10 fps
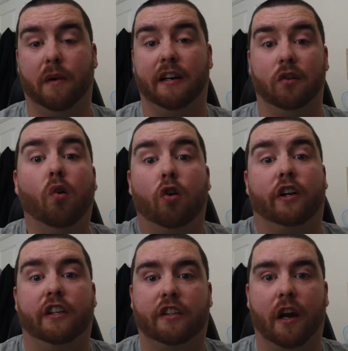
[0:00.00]
that you're looking
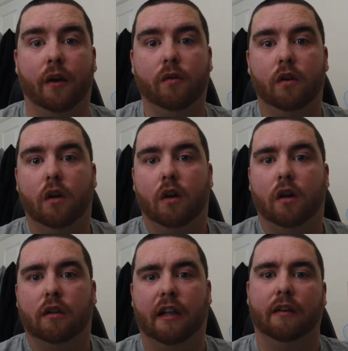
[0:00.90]
to go,
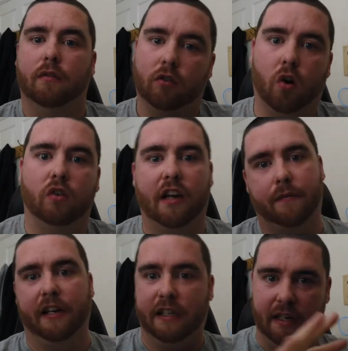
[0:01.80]
then contact
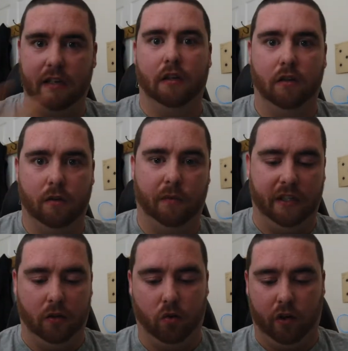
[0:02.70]
me and we
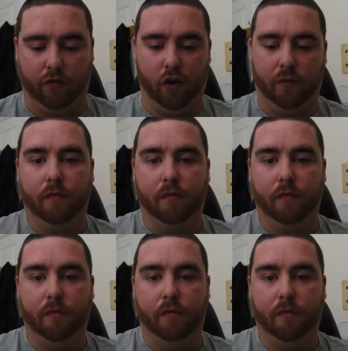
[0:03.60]
can talk it through.